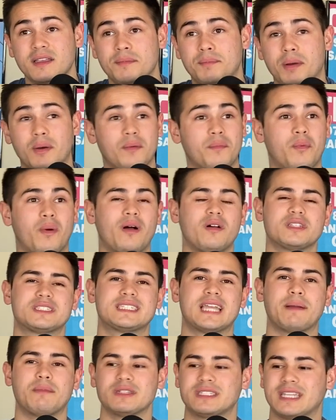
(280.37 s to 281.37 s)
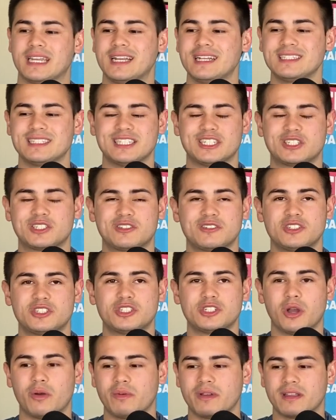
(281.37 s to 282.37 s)
But while simultaneously
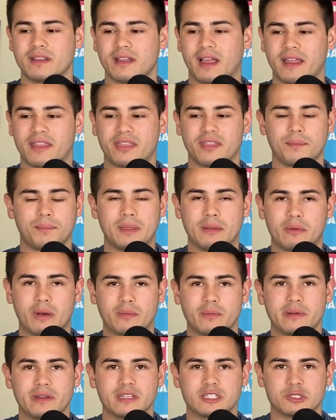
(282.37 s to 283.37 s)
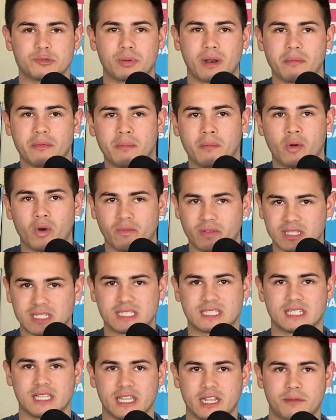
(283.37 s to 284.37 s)
showing, I think Pete Rodriguez is probably more of a
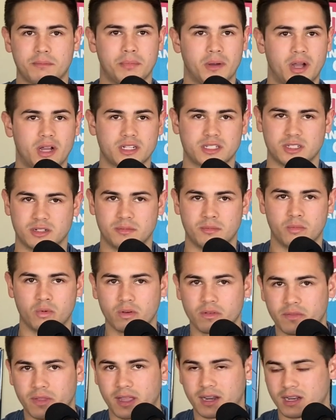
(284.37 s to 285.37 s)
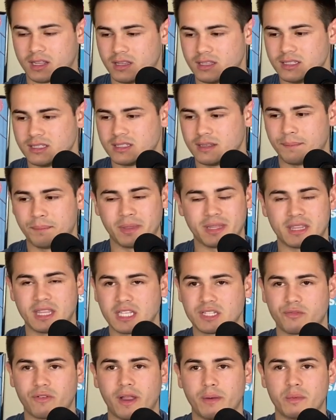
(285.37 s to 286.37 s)
slick boxer, more of that clean. But
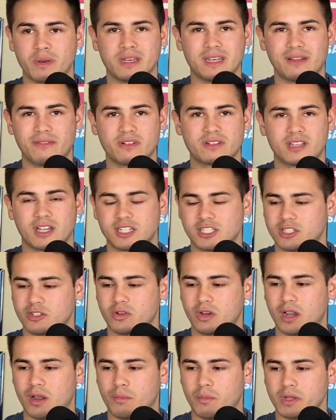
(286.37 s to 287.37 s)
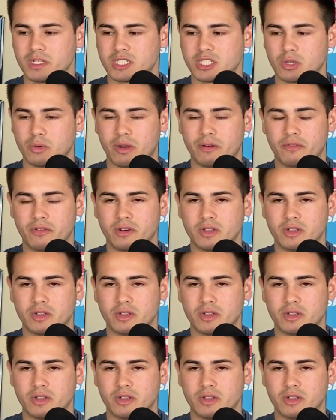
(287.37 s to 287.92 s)
this fight would never touch the ground whatsoever.